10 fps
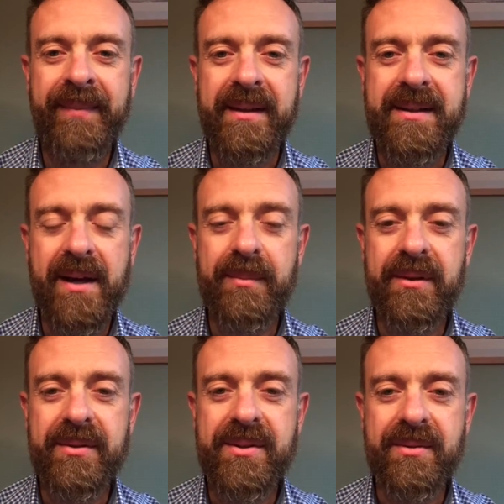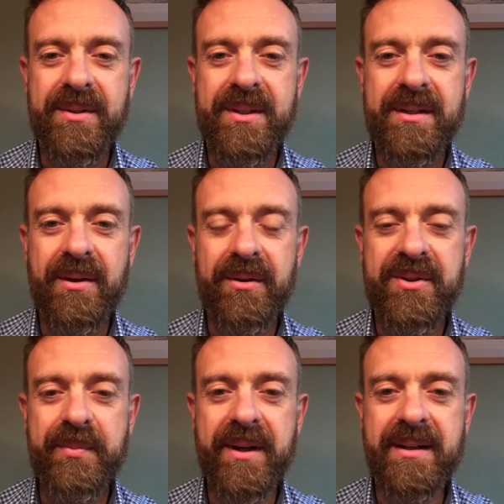the thermal resources, hot
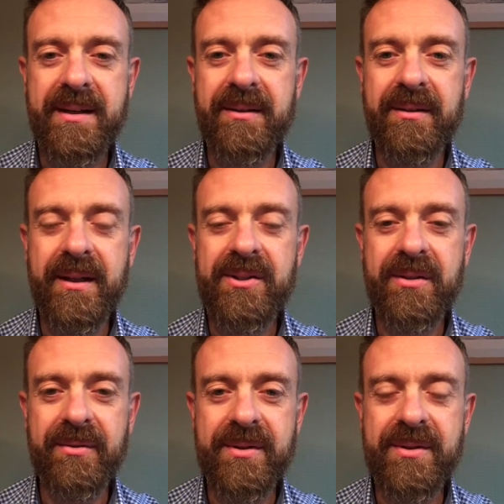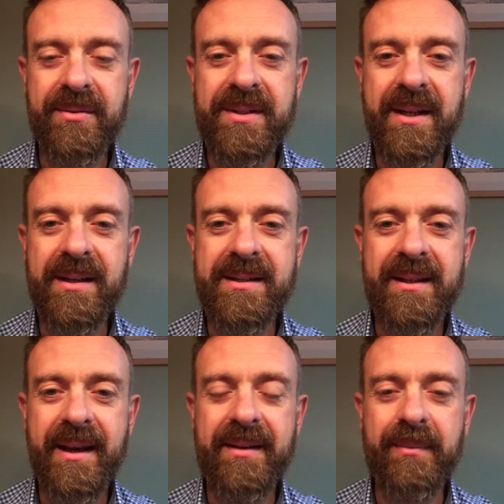springs, other natural resources,
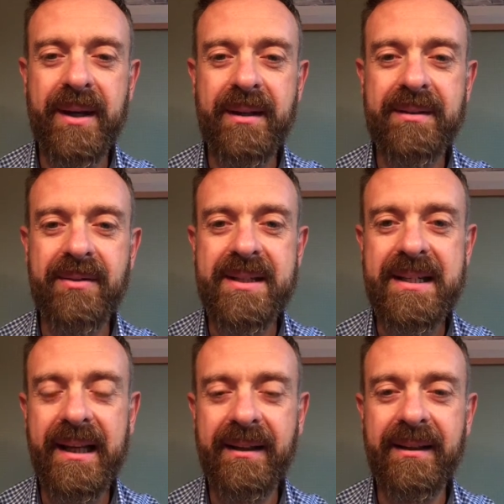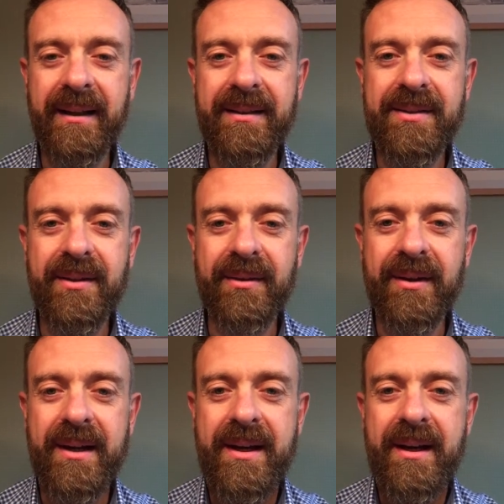can be translated
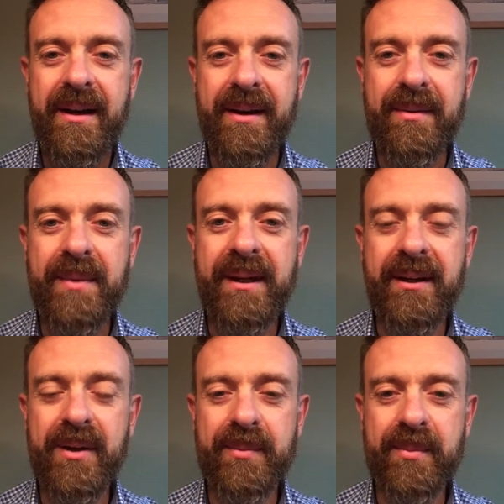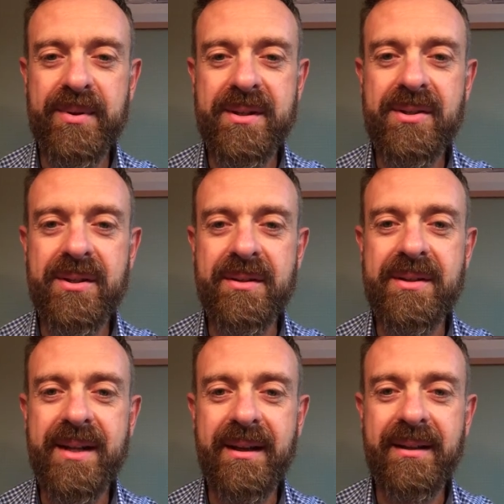into medical
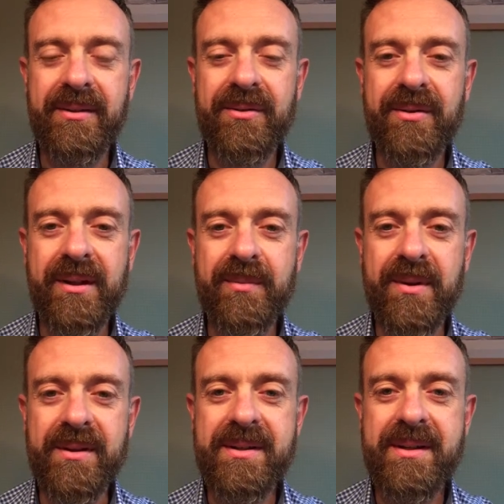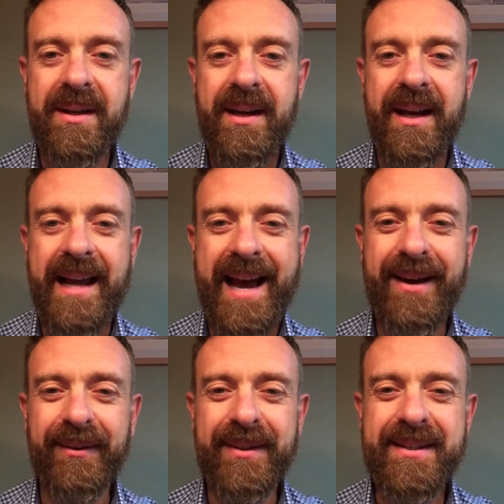propositions and into treatments, and
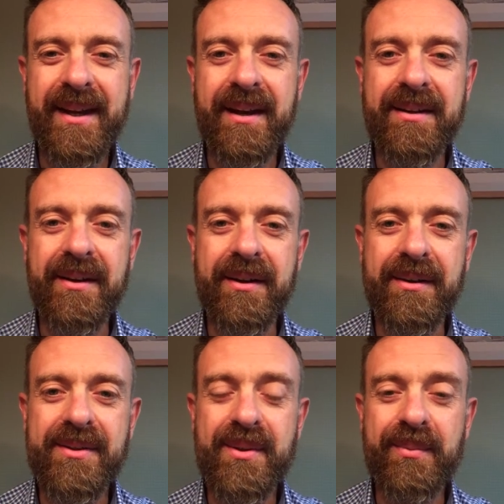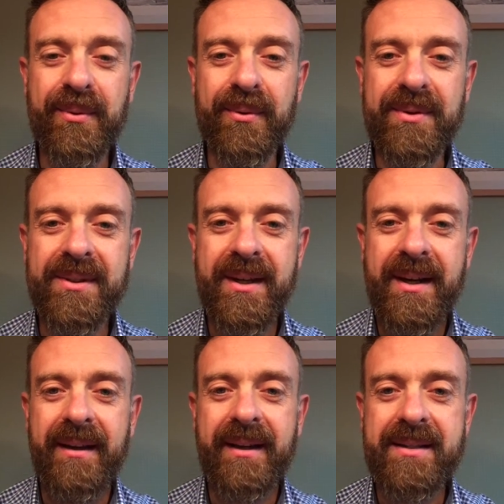how this can support
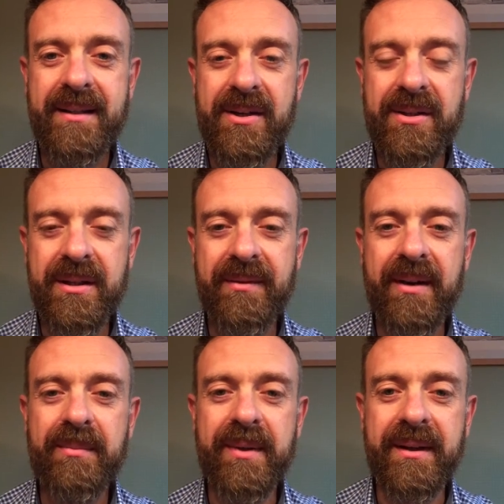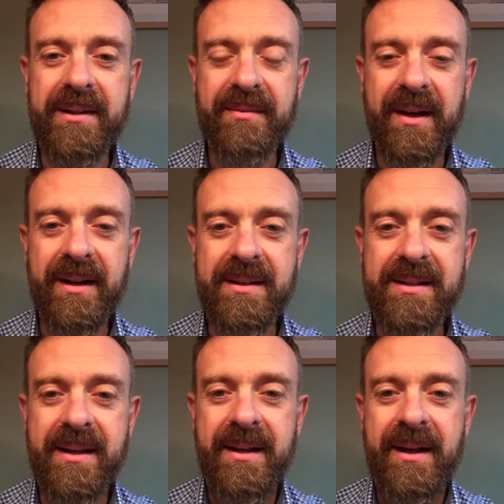destination development as well
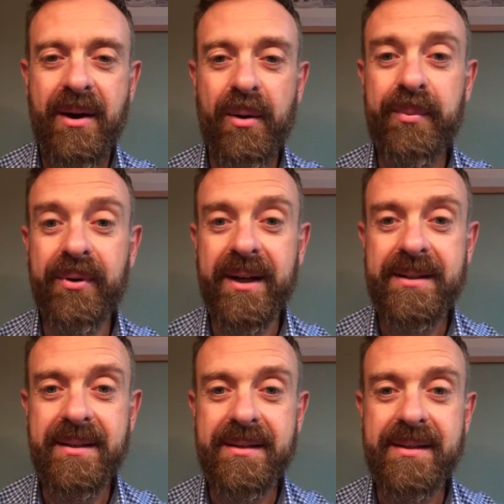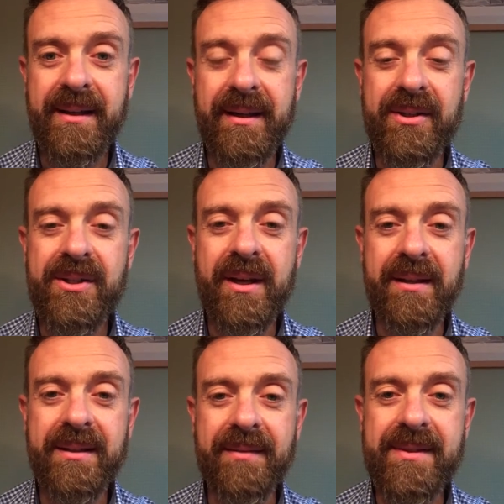as operators'
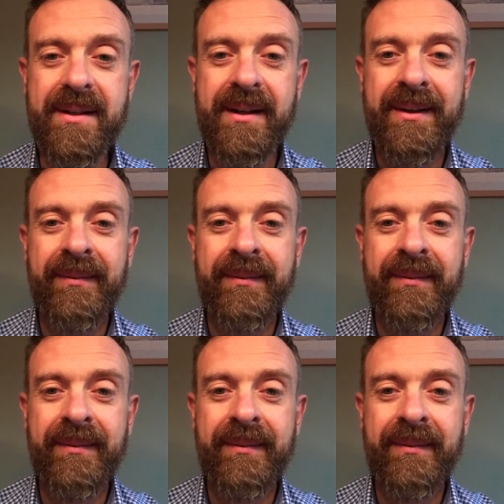initiatives.